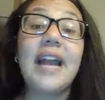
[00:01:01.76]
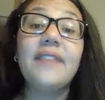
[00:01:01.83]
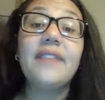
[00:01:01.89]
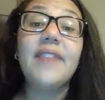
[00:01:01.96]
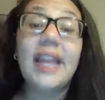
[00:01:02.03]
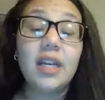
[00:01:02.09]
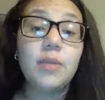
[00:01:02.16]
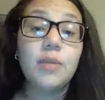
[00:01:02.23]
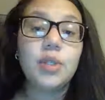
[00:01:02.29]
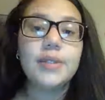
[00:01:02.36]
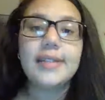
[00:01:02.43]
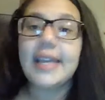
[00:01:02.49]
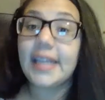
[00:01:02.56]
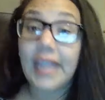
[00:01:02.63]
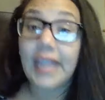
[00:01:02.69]
animals
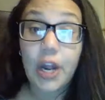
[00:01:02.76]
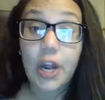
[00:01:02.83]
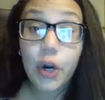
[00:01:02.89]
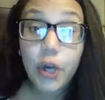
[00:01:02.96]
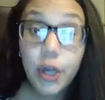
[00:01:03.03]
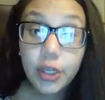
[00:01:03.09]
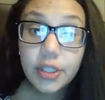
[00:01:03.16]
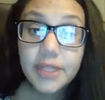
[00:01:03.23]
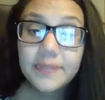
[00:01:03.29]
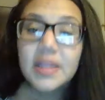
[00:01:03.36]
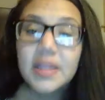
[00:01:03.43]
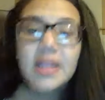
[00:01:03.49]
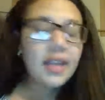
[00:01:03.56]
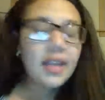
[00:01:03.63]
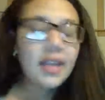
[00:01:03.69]
that get hurt.
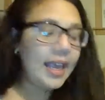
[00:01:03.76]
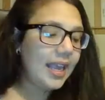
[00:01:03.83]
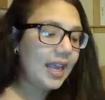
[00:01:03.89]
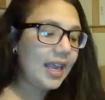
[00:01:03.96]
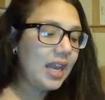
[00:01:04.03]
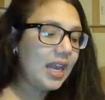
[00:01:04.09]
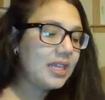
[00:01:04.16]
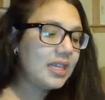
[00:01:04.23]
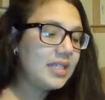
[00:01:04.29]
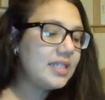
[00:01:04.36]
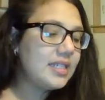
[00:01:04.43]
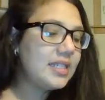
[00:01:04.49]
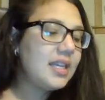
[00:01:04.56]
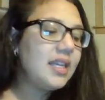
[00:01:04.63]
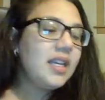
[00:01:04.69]
And
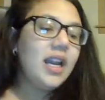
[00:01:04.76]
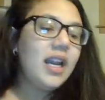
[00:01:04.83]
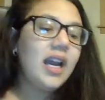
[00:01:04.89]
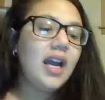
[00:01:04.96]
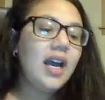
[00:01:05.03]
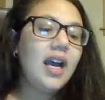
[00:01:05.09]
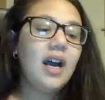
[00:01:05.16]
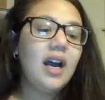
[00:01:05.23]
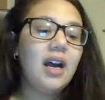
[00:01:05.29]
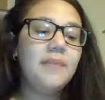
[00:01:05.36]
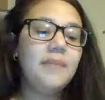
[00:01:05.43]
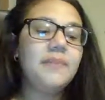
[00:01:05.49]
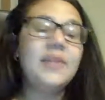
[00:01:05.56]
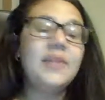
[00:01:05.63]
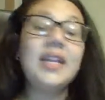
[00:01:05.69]

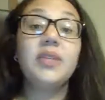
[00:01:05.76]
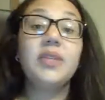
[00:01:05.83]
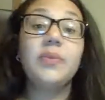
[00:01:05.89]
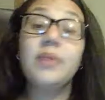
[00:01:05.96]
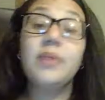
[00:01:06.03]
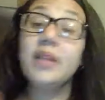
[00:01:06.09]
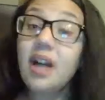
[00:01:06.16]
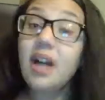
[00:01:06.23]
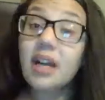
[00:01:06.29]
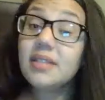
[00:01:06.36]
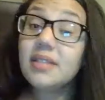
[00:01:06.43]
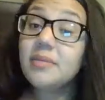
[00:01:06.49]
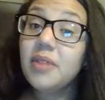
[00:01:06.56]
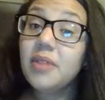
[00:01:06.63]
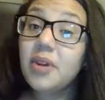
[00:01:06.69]
it's a really awesome
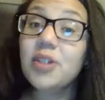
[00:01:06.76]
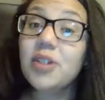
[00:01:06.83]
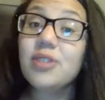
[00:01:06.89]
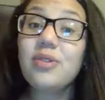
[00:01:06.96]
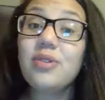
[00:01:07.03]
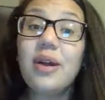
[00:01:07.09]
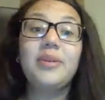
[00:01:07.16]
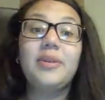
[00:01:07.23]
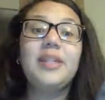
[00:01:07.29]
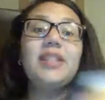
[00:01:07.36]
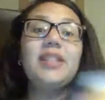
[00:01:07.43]
little book, so I'll read you